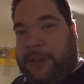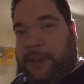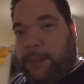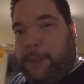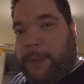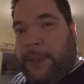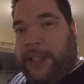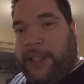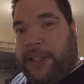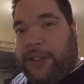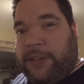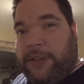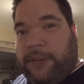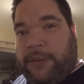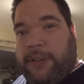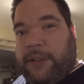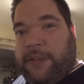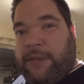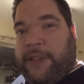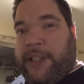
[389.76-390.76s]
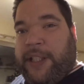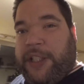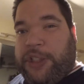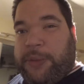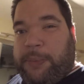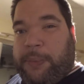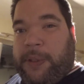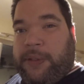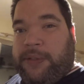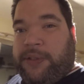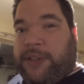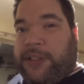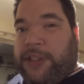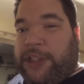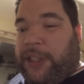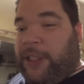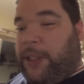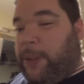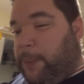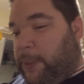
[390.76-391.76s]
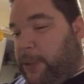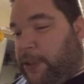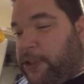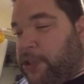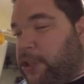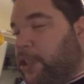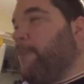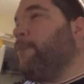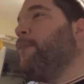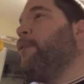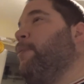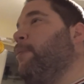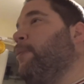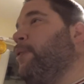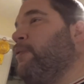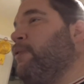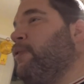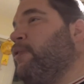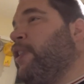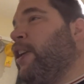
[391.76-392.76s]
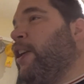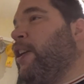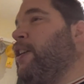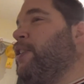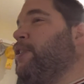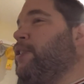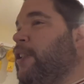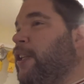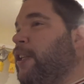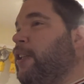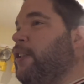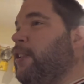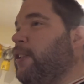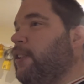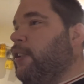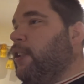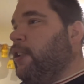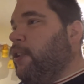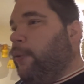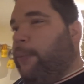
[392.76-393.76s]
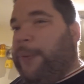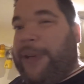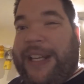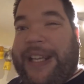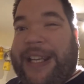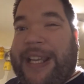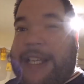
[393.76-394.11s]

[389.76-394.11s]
you're willing to arrange postage, he will ship them. I've already asked that. When he